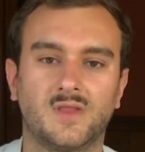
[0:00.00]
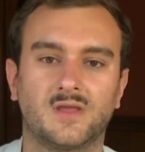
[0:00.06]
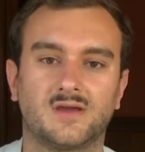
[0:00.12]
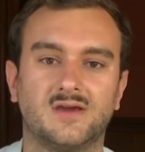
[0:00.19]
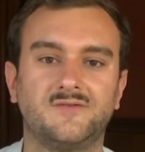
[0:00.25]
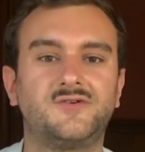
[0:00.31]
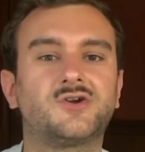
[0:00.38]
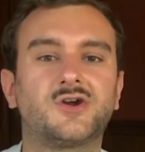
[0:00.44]

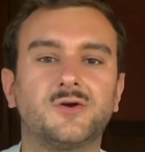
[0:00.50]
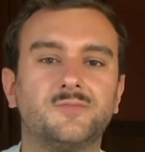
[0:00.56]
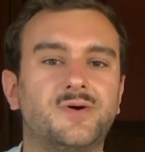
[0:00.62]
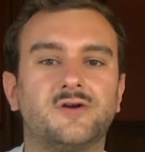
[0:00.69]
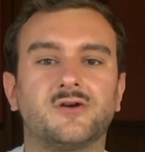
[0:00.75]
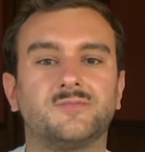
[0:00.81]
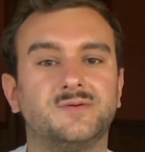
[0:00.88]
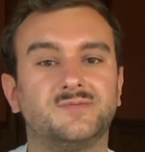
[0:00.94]
If you're
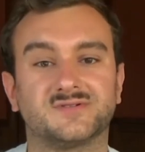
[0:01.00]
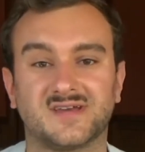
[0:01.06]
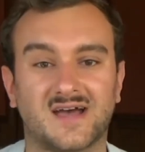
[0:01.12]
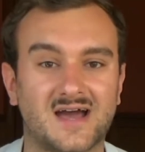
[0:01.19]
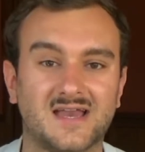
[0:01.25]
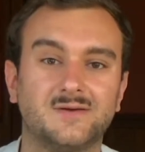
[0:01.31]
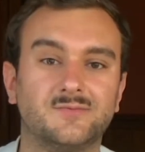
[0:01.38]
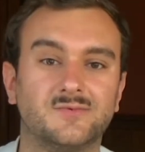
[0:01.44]
comparing people to
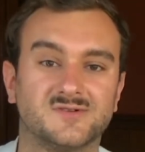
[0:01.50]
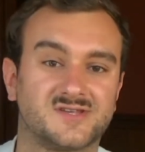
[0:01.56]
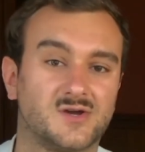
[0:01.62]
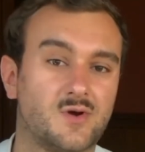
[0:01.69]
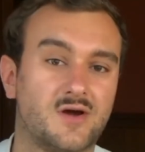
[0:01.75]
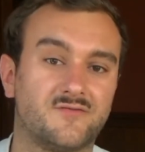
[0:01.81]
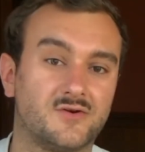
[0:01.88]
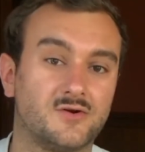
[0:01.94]
animals,
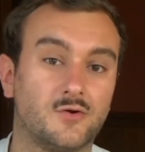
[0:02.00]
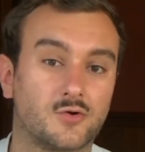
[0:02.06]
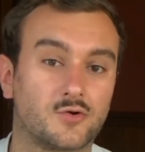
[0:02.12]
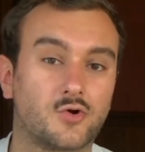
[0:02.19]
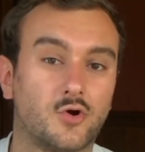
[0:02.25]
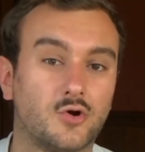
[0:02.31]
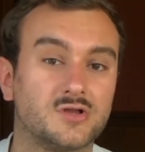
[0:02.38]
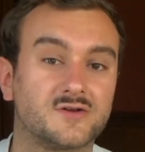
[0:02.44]
however, or
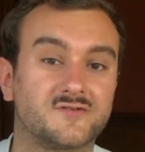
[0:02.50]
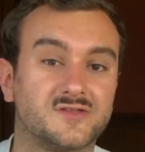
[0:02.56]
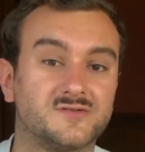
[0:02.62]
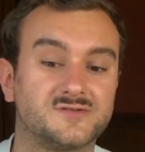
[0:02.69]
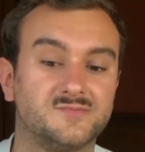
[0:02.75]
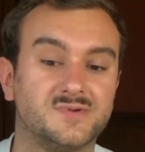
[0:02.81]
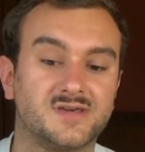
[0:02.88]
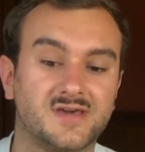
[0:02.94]
calling for them to
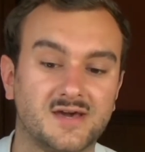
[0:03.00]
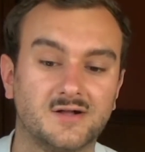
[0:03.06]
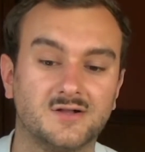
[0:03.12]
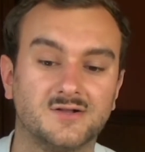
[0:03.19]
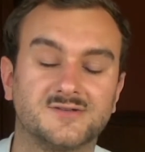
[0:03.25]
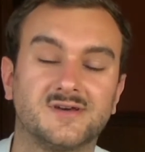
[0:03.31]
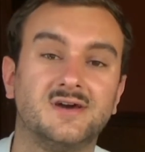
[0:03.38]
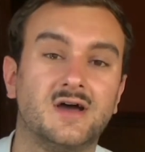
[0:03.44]
be
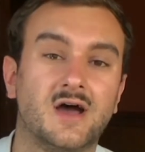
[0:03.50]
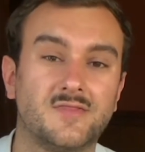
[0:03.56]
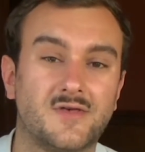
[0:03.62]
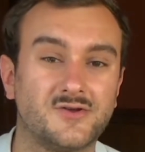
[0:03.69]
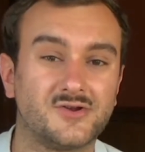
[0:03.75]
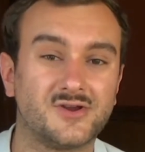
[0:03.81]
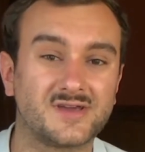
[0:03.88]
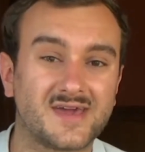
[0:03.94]
killed, then
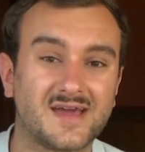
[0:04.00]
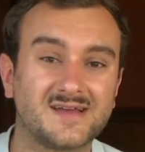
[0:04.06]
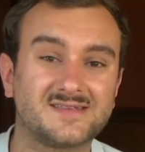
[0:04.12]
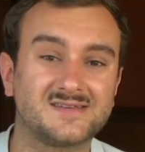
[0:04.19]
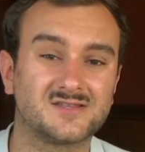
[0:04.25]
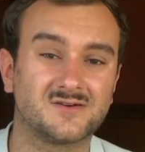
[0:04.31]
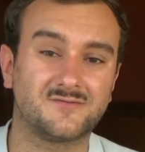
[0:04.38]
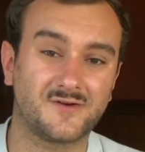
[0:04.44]
you're
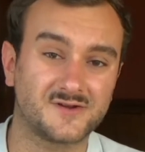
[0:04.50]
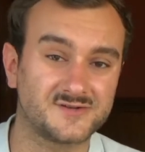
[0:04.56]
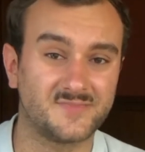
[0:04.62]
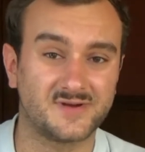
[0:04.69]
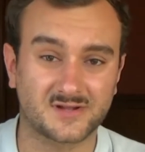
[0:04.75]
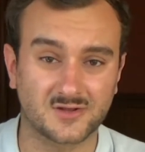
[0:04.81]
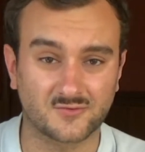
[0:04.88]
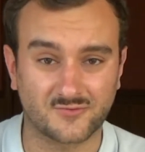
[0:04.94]
negating their
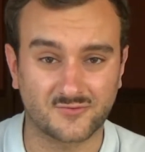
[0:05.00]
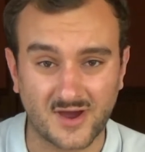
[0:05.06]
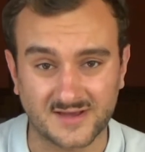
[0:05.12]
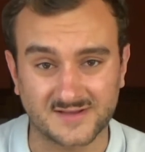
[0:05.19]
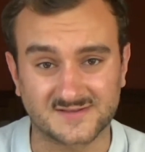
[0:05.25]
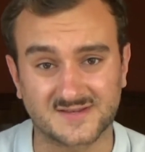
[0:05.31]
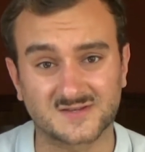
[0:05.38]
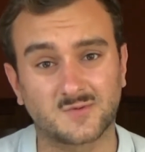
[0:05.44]
fundamental
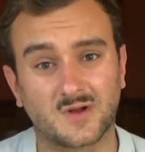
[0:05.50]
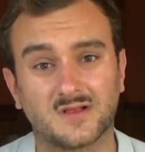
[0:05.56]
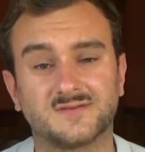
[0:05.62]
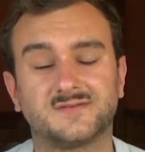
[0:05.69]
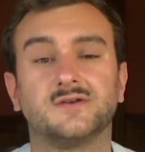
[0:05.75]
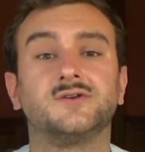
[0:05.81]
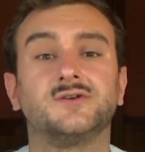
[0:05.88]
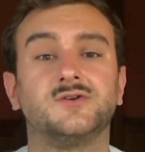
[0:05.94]
rights as well as
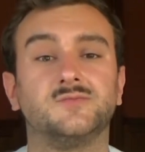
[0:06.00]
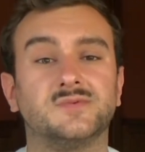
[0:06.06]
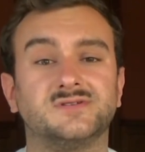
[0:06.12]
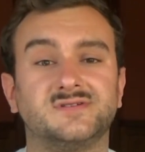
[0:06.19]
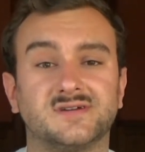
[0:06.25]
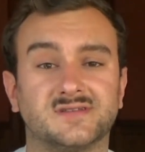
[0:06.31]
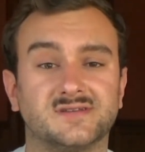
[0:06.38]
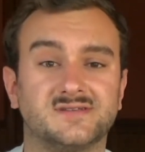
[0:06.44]
their human
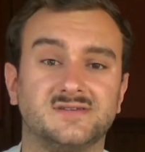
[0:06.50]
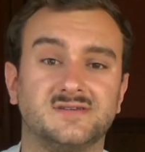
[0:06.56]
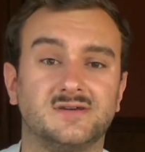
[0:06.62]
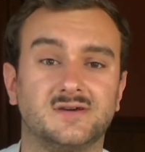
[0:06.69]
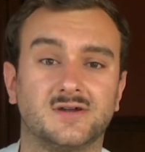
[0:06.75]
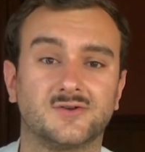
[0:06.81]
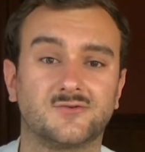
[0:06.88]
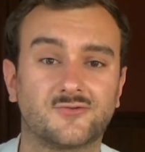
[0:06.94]
dignity.
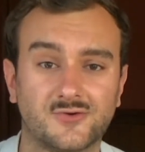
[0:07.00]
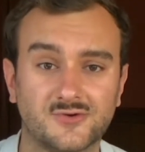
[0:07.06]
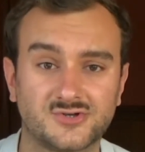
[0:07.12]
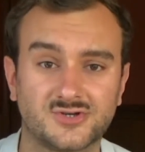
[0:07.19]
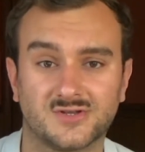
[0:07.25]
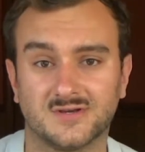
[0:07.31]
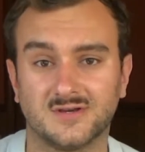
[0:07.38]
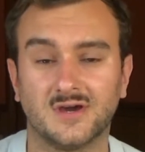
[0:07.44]
And
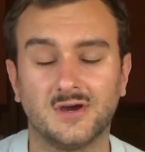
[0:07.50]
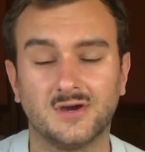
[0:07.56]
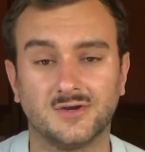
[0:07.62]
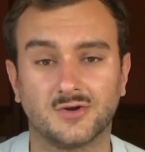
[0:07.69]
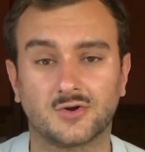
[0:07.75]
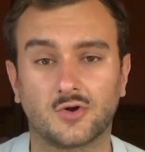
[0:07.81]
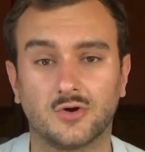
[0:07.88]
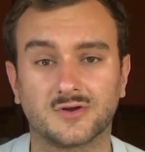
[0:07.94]
crucially,
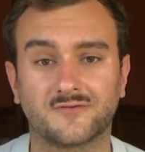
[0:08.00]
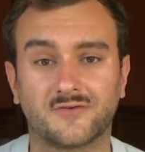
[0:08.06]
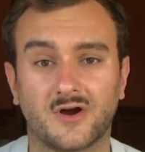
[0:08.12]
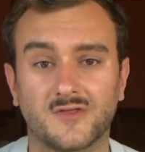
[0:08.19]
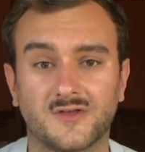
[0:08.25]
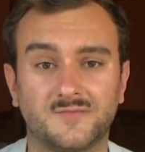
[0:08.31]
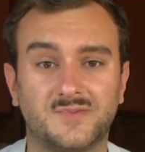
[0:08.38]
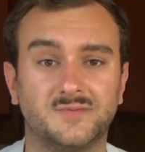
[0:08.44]
you're calling for
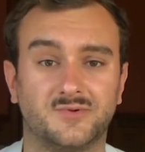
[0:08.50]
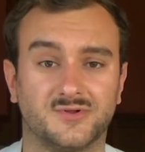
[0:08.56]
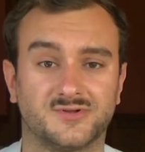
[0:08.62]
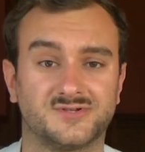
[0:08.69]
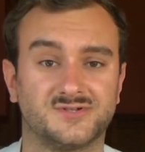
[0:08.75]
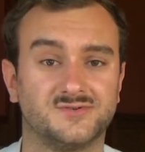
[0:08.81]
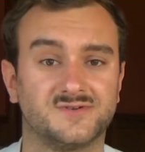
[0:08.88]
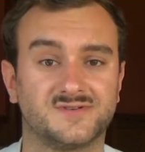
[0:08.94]
other people to
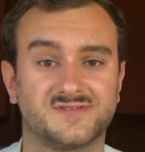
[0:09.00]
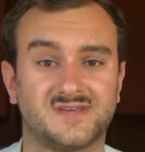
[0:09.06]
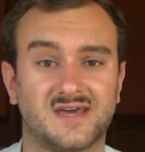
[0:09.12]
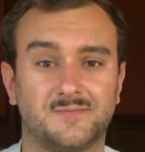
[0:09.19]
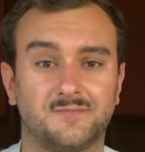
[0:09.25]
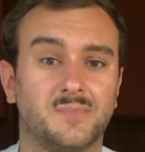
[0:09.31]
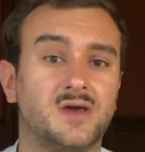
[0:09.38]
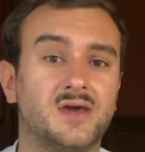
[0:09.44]
do the same.